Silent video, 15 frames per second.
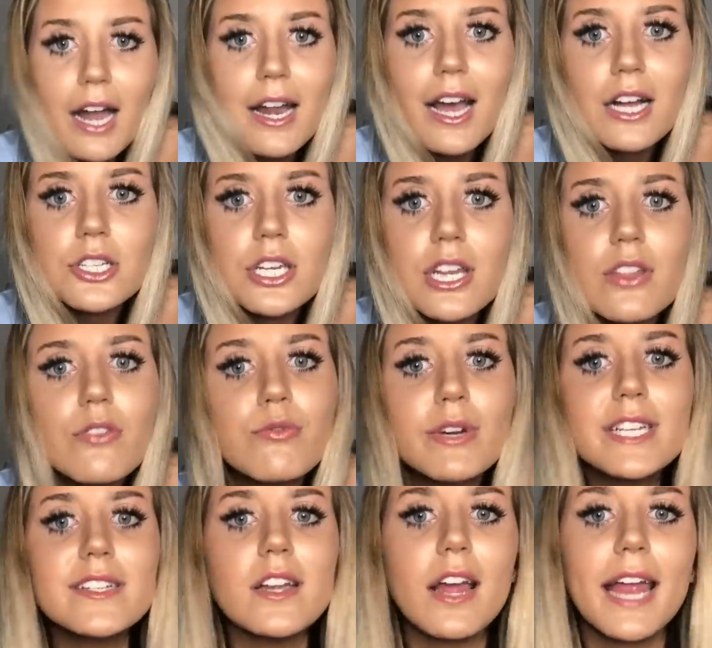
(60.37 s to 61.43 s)
And actually the
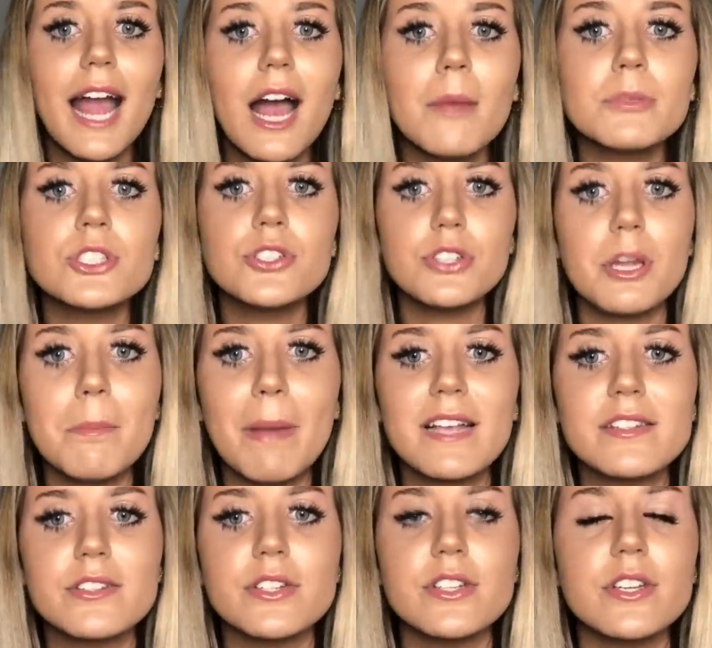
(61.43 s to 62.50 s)
reason I am a Shein
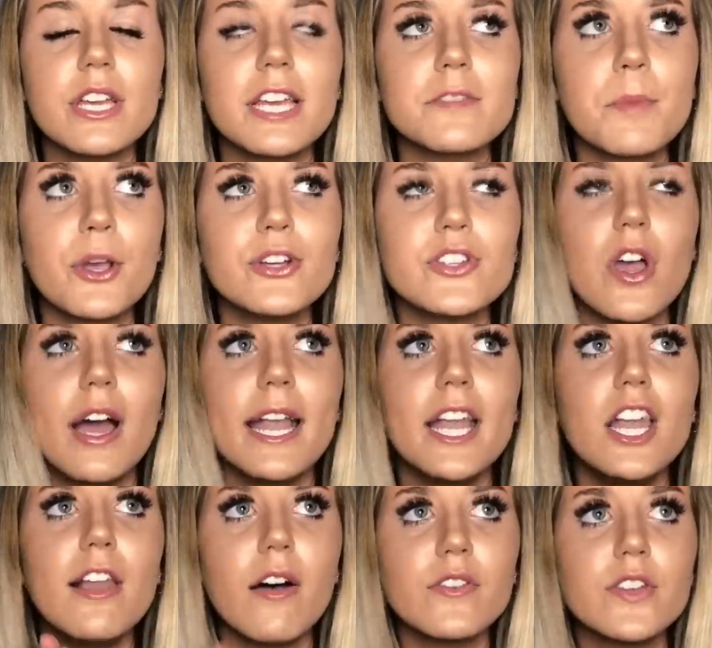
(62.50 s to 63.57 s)
ambassador is because I
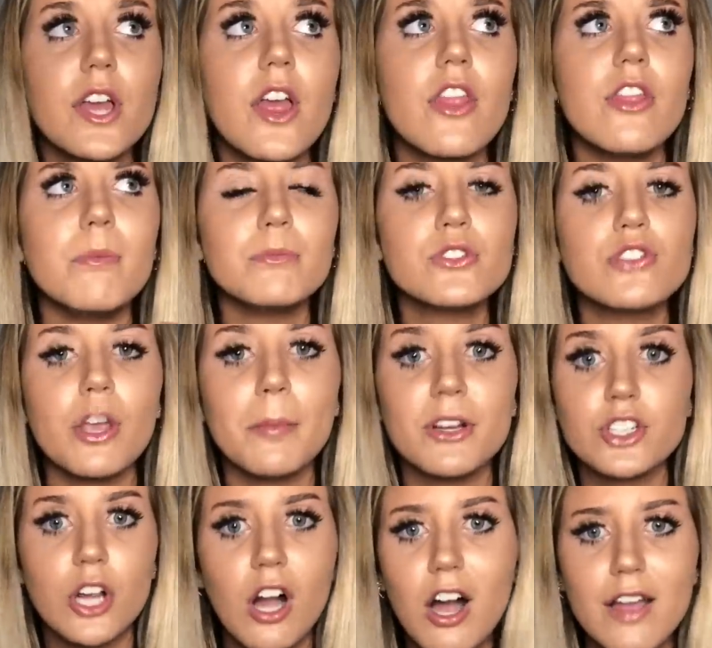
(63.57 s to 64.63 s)
love them so much.
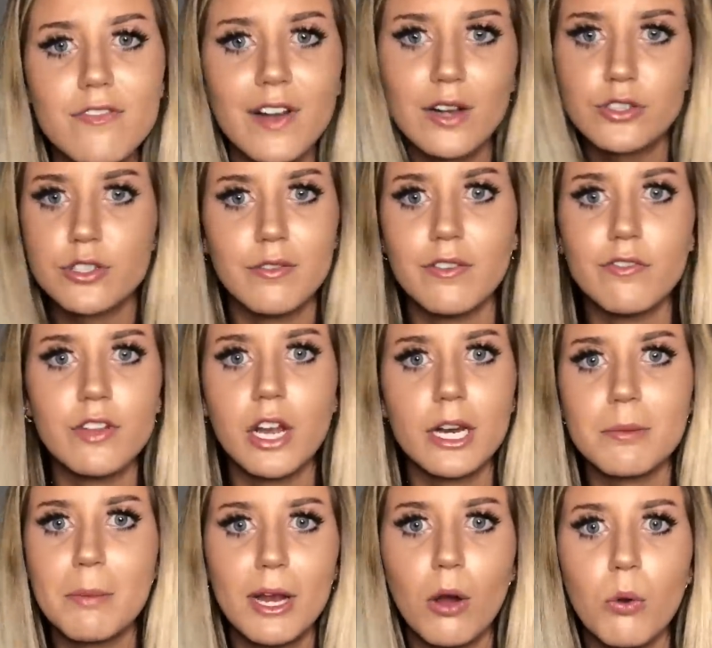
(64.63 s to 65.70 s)
Like I've vouched for them for like
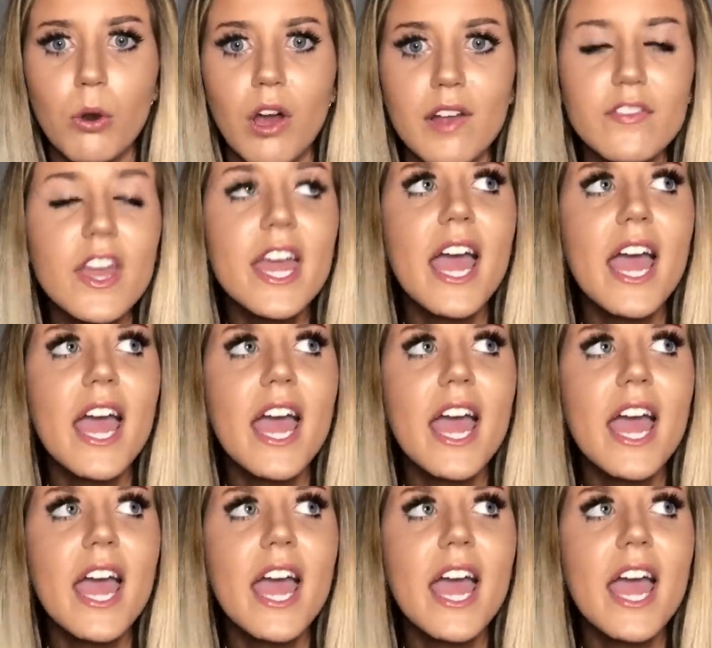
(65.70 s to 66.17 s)
my whole life.